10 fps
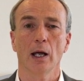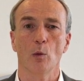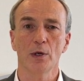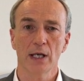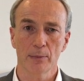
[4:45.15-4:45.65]

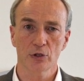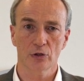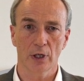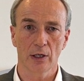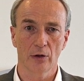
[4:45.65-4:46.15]
We
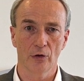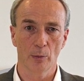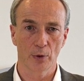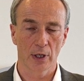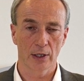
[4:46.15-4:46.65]
demonstrated the
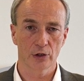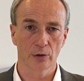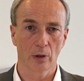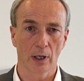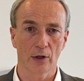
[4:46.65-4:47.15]

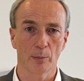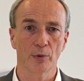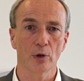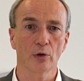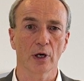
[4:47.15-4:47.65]
potential and the
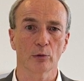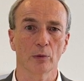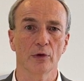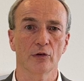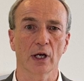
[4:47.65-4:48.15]
progress
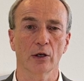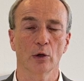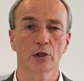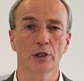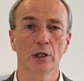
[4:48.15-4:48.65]
with this
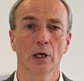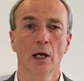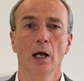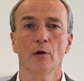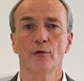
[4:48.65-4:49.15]
technology
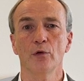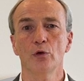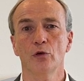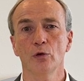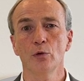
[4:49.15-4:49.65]
through
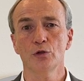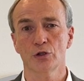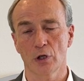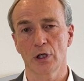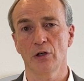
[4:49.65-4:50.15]
two
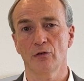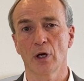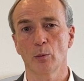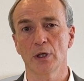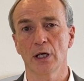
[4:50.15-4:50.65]
studies
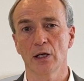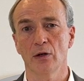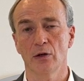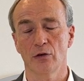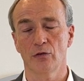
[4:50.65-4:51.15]
that we did
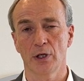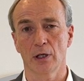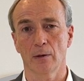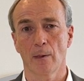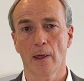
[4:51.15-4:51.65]
this year.